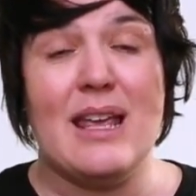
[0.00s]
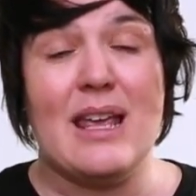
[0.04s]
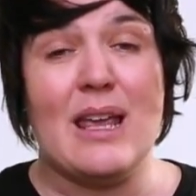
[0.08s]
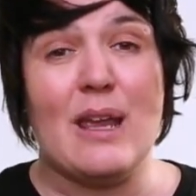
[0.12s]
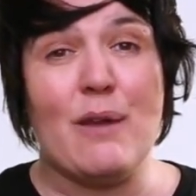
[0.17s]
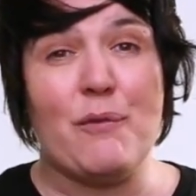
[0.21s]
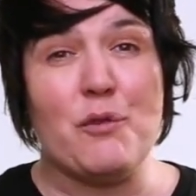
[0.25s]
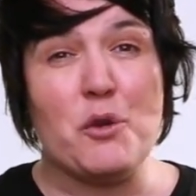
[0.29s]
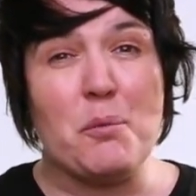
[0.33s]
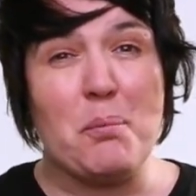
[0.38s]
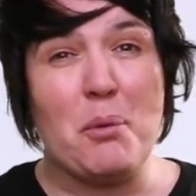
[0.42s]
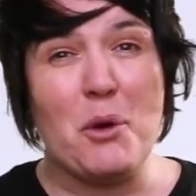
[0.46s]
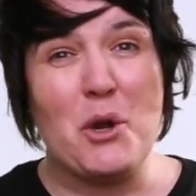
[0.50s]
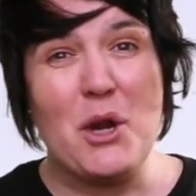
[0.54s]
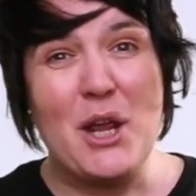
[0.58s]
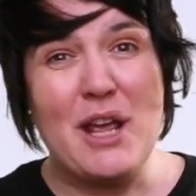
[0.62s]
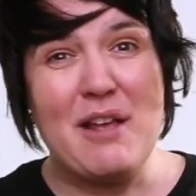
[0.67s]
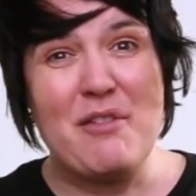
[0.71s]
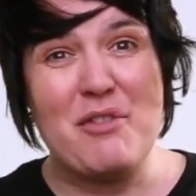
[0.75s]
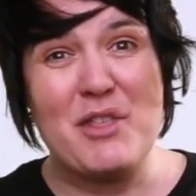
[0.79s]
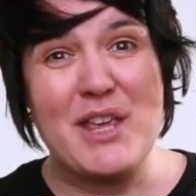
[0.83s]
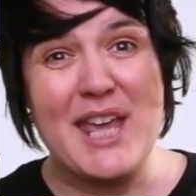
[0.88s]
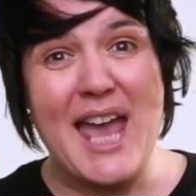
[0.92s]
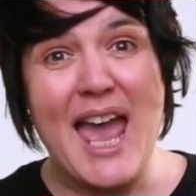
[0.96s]
If you put it
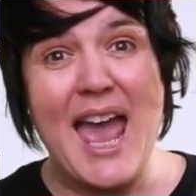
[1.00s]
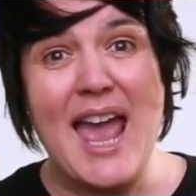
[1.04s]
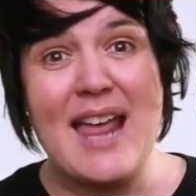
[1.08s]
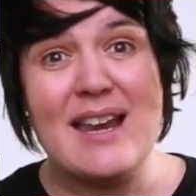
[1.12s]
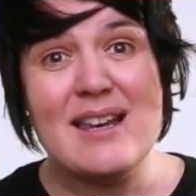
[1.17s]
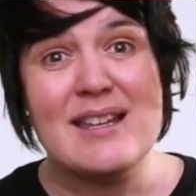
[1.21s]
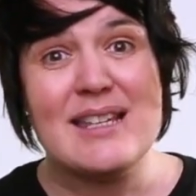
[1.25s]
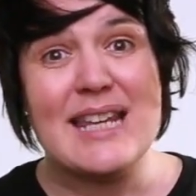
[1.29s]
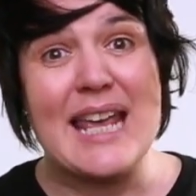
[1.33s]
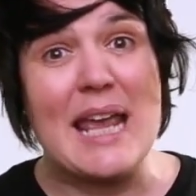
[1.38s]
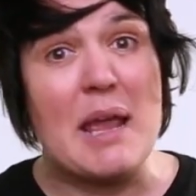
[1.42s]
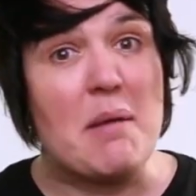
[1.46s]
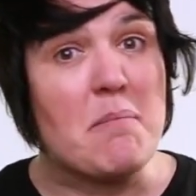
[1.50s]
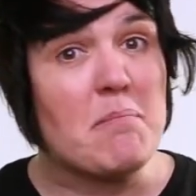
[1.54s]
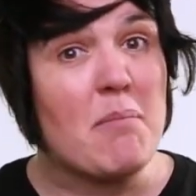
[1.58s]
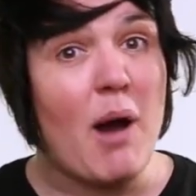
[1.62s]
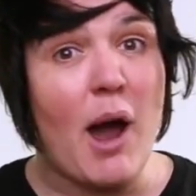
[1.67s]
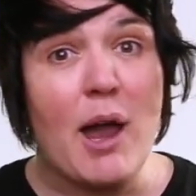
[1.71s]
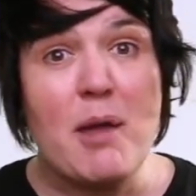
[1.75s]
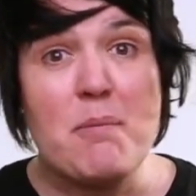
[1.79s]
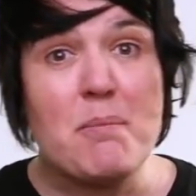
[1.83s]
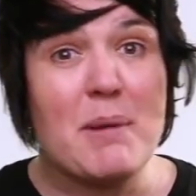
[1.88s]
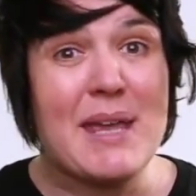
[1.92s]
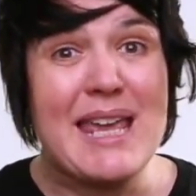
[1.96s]
at the end, it
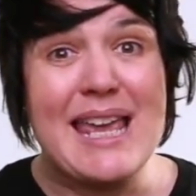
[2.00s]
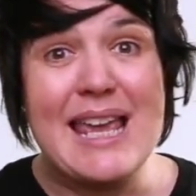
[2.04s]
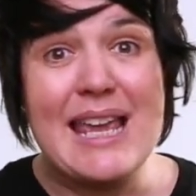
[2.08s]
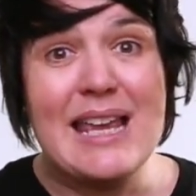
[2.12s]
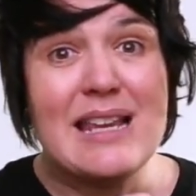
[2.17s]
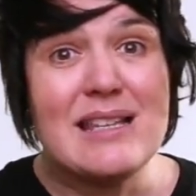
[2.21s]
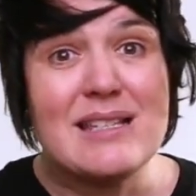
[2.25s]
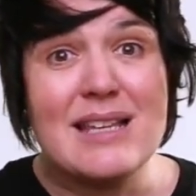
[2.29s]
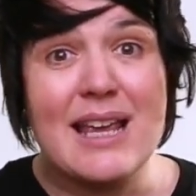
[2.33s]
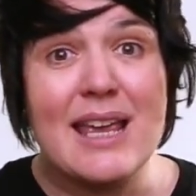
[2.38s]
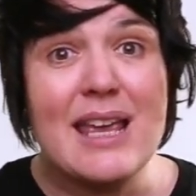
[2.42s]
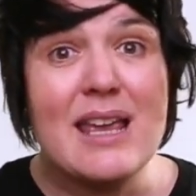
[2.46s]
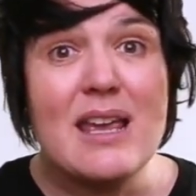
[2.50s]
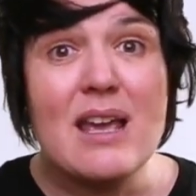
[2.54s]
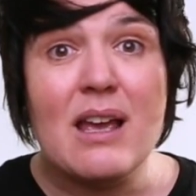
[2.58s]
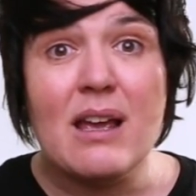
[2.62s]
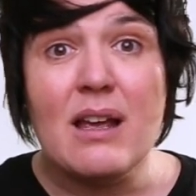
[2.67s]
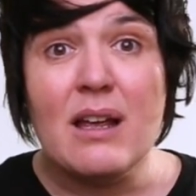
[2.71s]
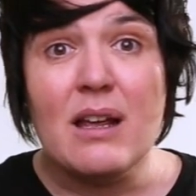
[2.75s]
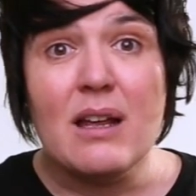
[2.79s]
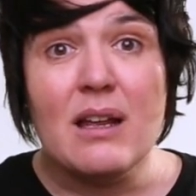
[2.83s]
might be easy